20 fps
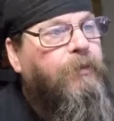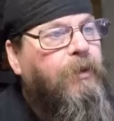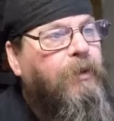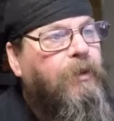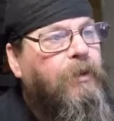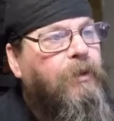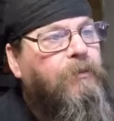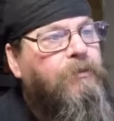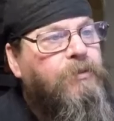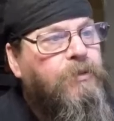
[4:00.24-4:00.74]

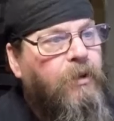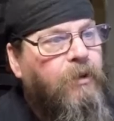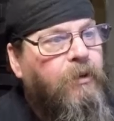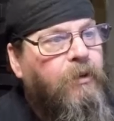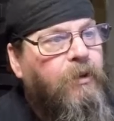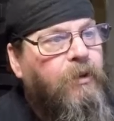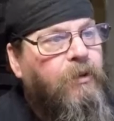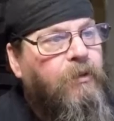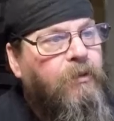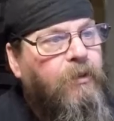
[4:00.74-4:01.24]
lives
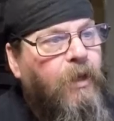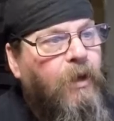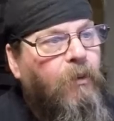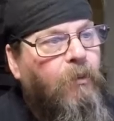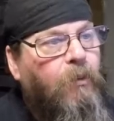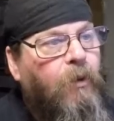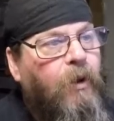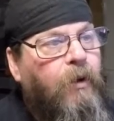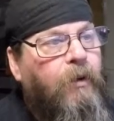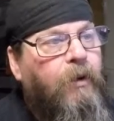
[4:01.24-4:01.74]
underneath that
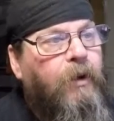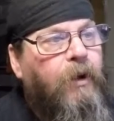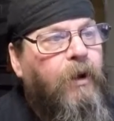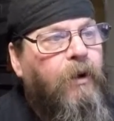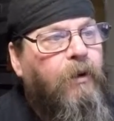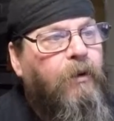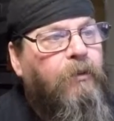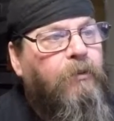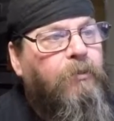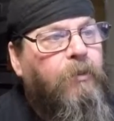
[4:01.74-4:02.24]
wiring
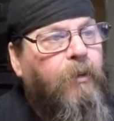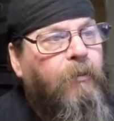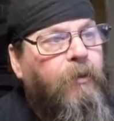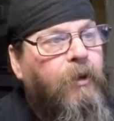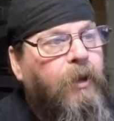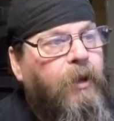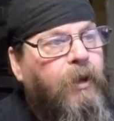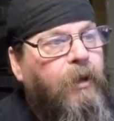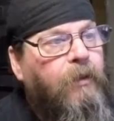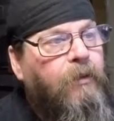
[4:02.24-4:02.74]
harness by my
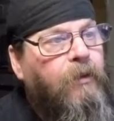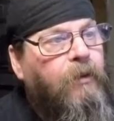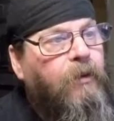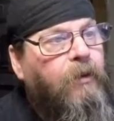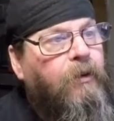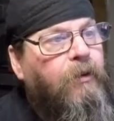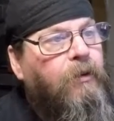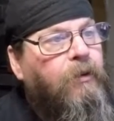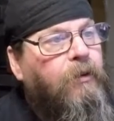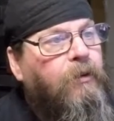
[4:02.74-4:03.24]
hand there.